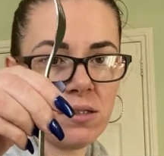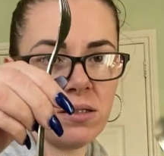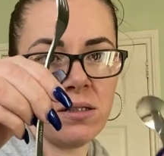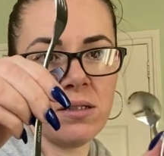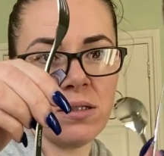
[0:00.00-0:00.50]

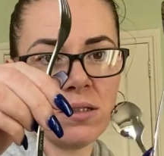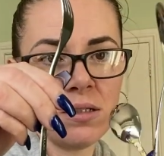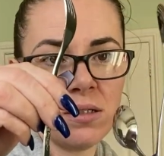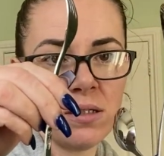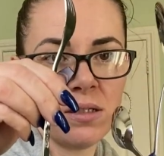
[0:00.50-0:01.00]

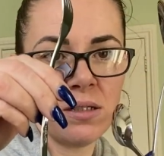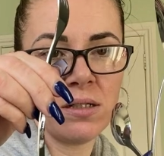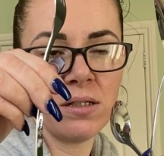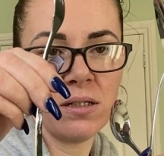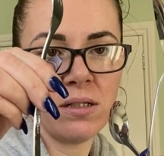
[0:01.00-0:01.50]

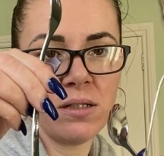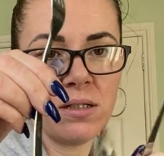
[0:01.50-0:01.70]
(no one is talking)